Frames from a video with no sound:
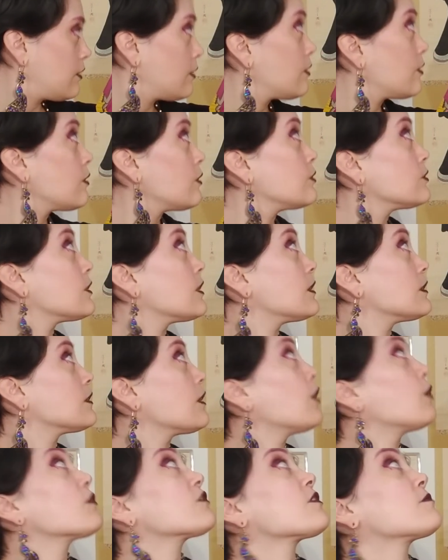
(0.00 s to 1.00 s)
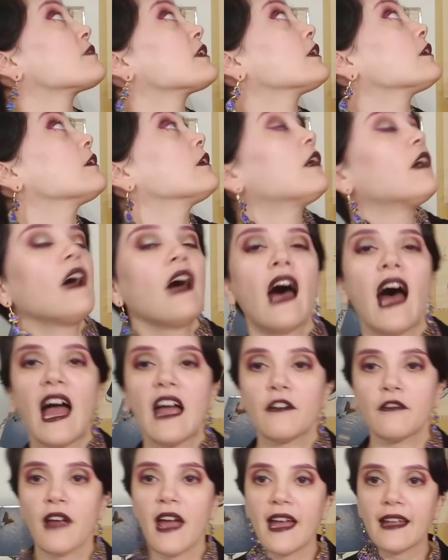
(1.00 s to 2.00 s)
Hold on. Oh, it's up there. I
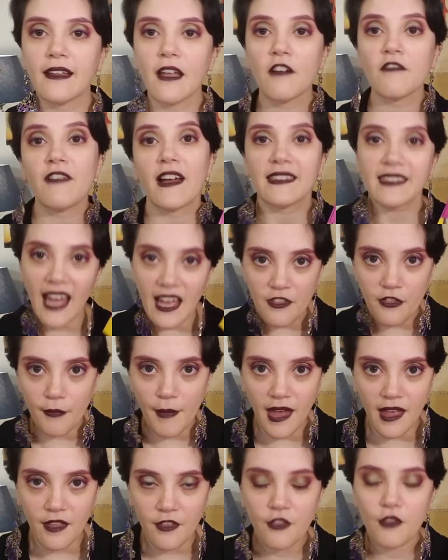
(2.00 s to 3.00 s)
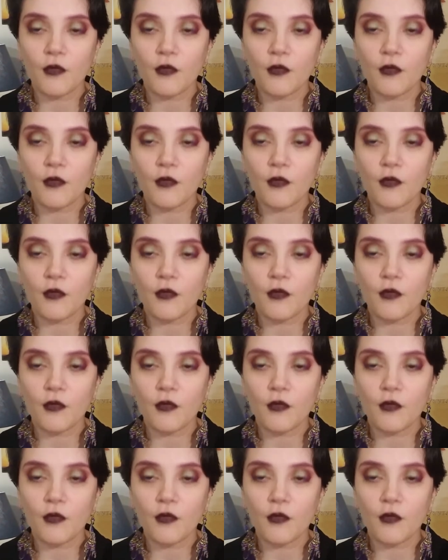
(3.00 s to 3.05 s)
read Fantasmas,